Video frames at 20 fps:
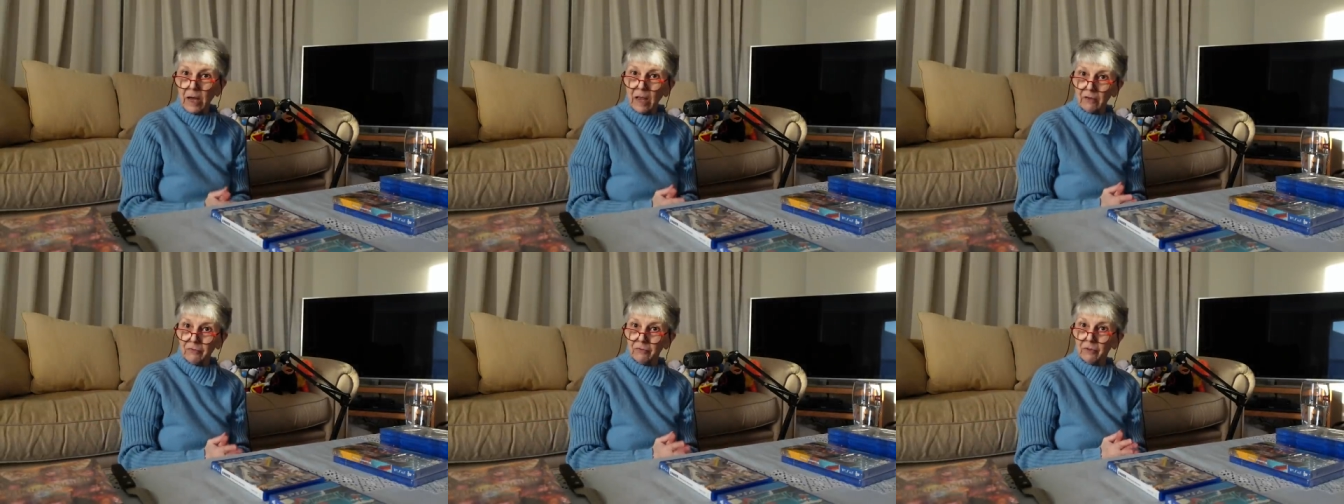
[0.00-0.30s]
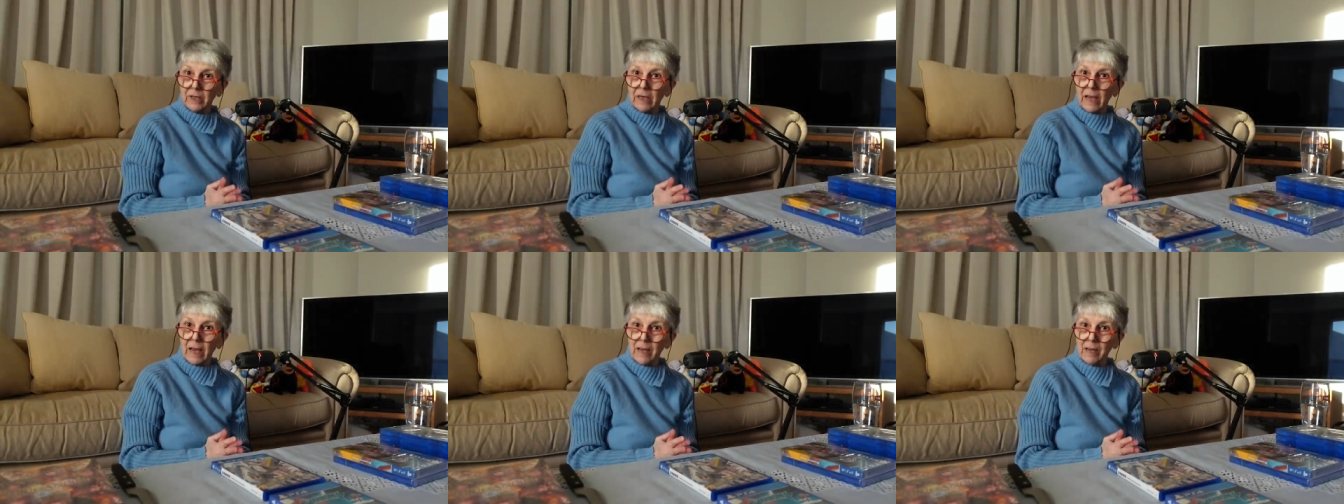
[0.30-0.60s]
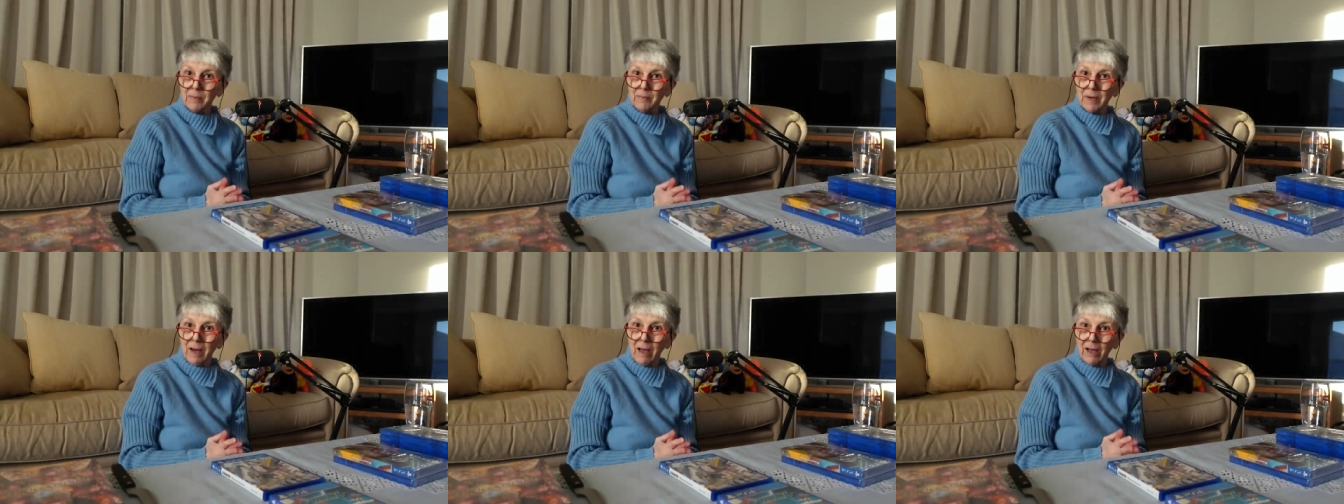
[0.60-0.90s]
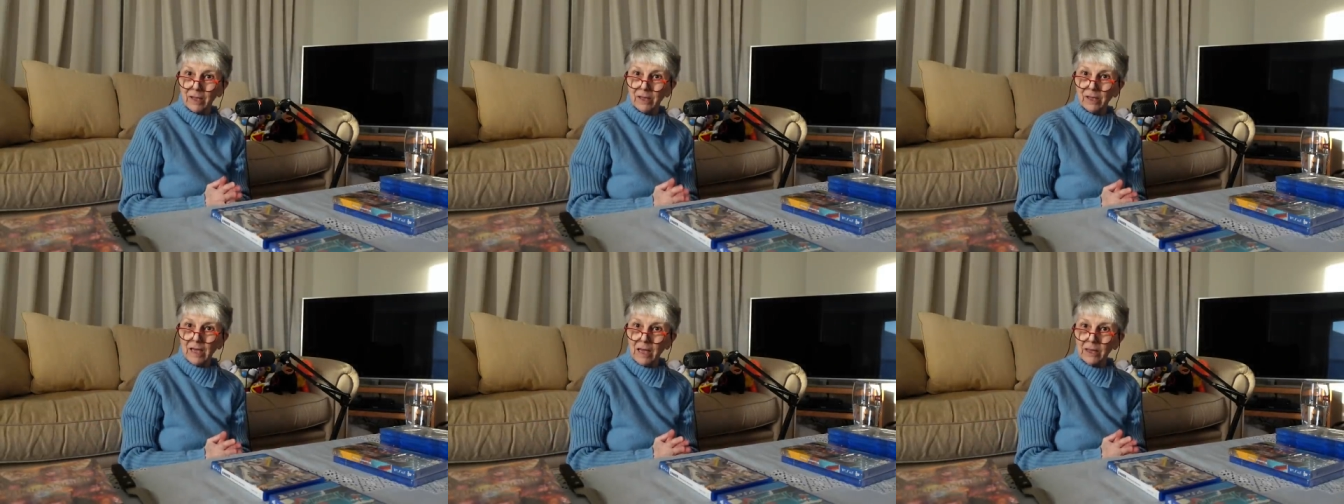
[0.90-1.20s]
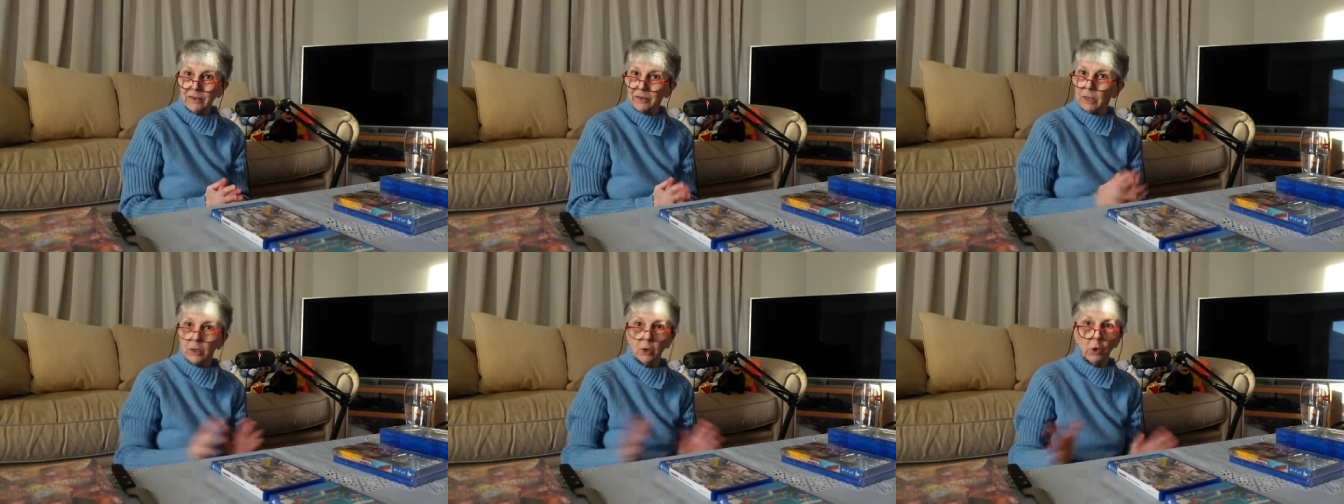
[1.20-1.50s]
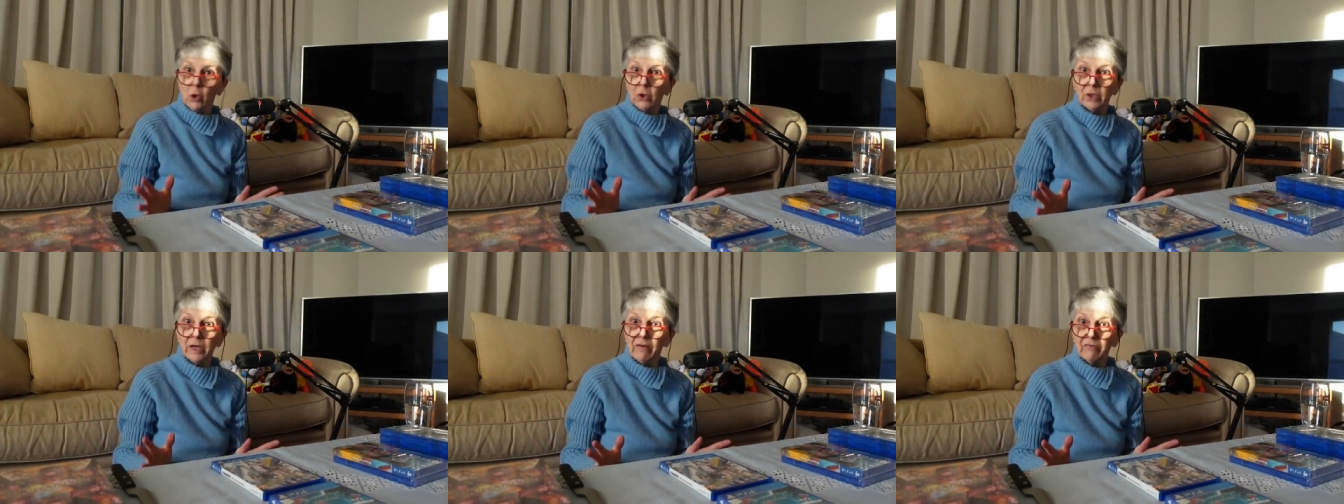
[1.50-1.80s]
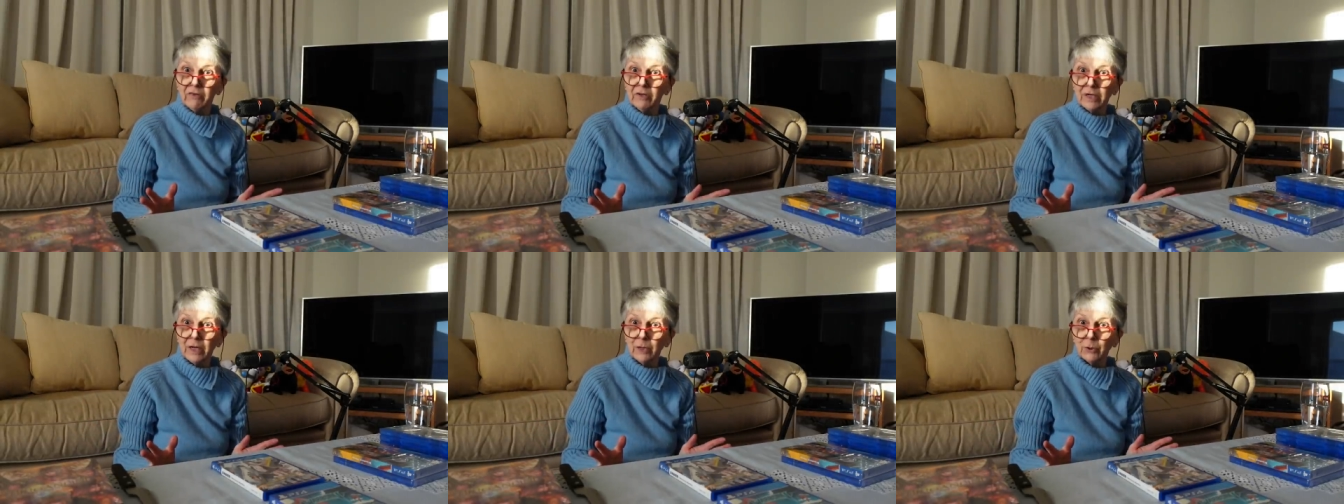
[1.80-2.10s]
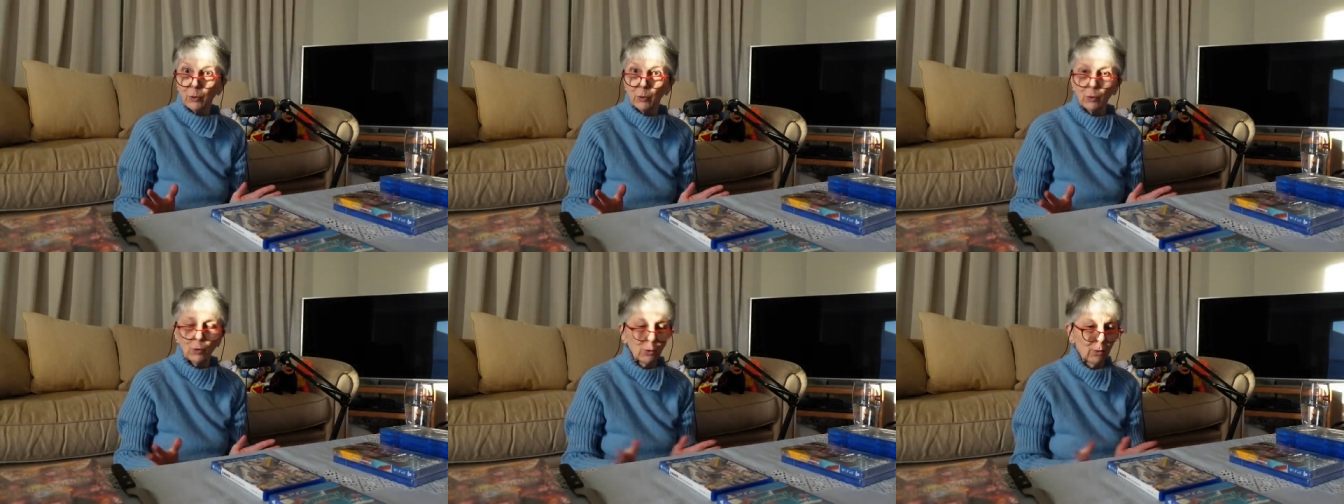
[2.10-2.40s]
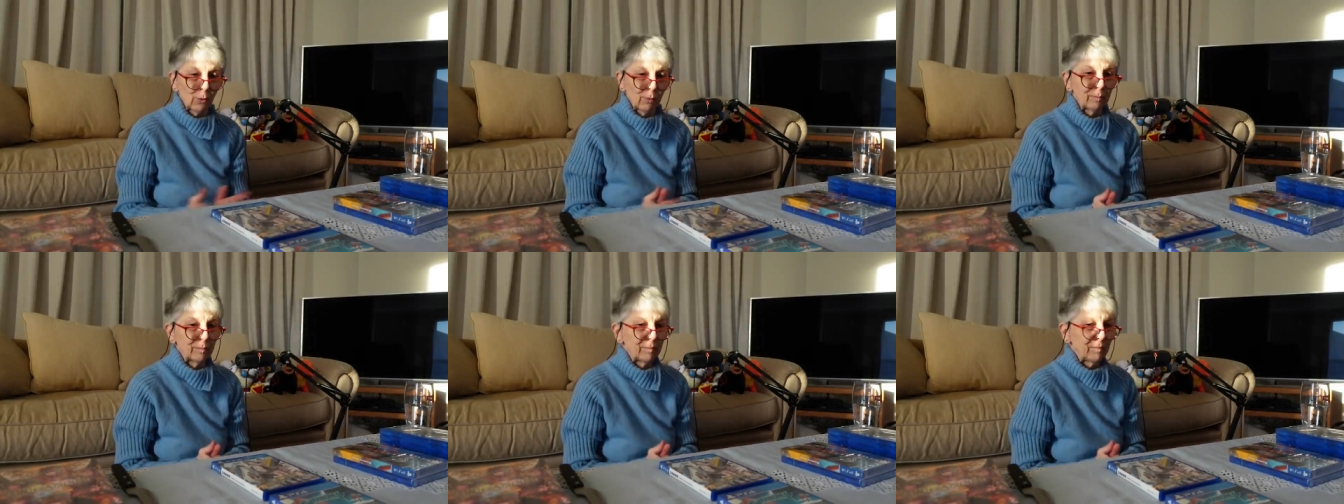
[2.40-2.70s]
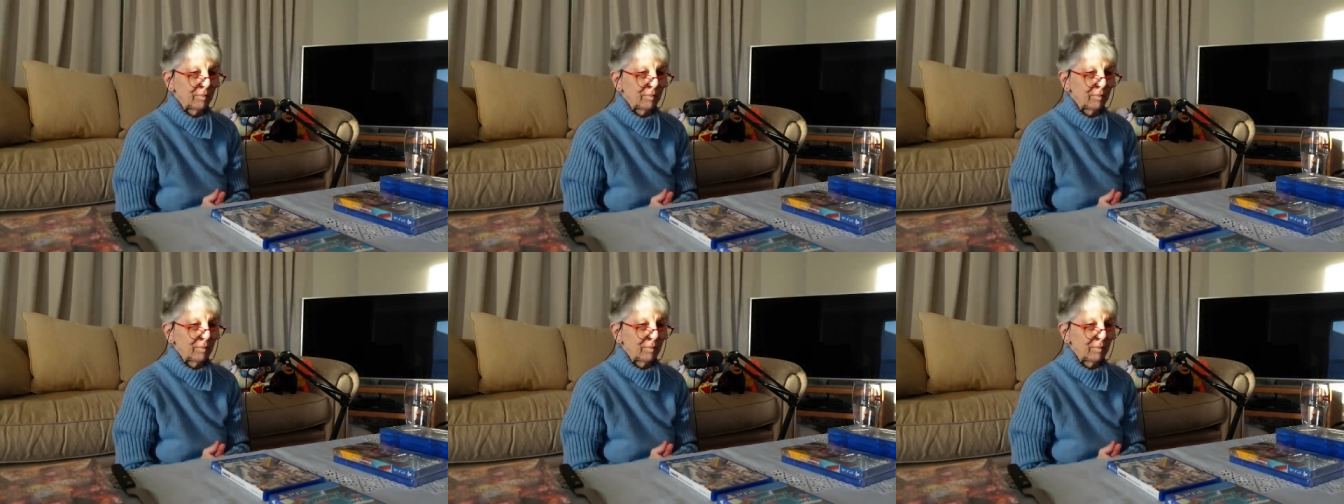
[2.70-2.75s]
have the game like that than not have it at all.